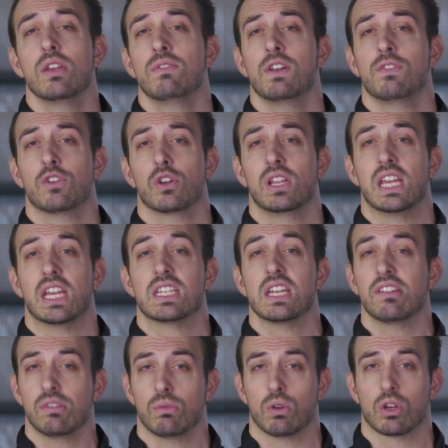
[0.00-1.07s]
even if your league
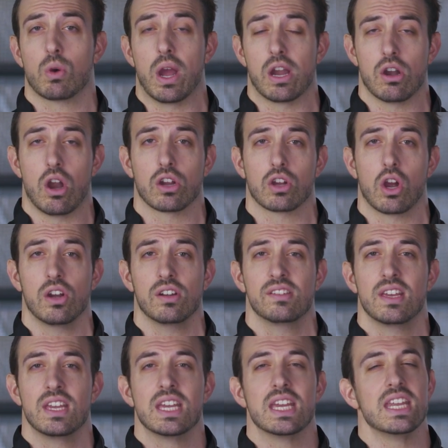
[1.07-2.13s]
doesn't require heart
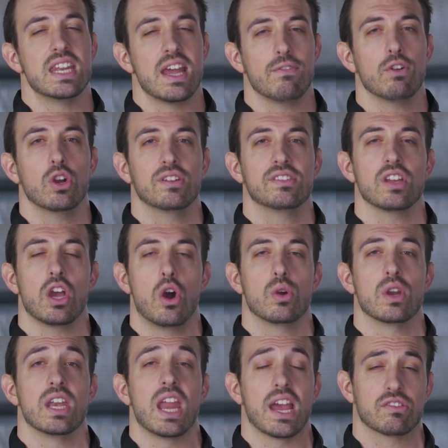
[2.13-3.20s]
guards, it never hurts to
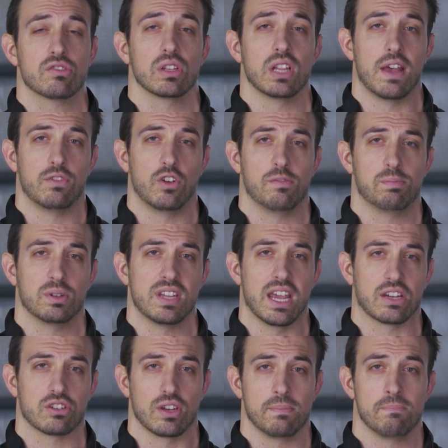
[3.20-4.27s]
own an extra level of
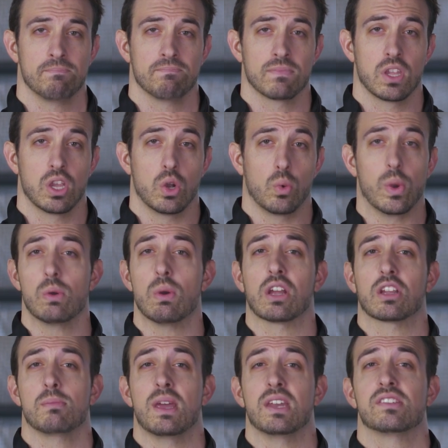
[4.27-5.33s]
protection. We
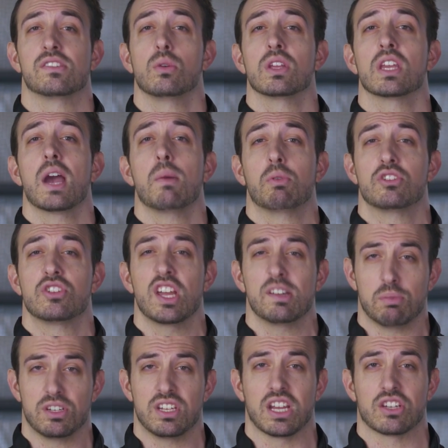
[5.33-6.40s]
recommend suiting up with
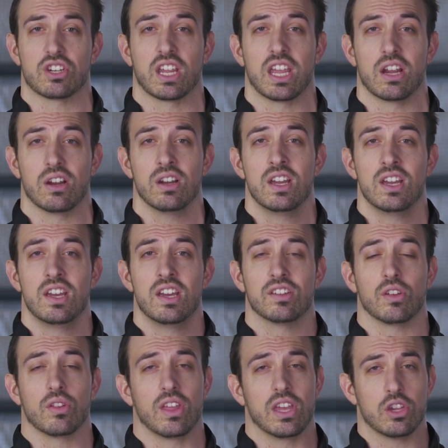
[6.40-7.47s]
chest protection gear
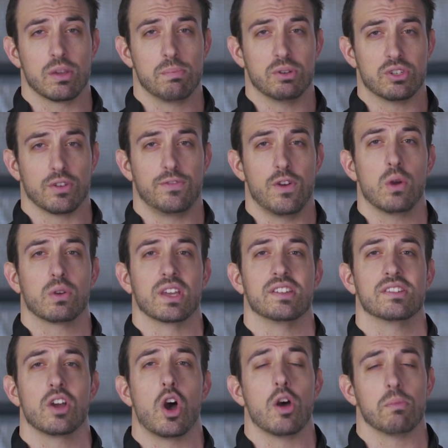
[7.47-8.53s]
so that you can put your
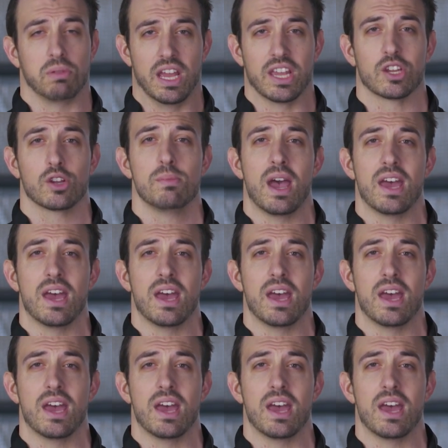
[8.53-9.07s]
focus on playing your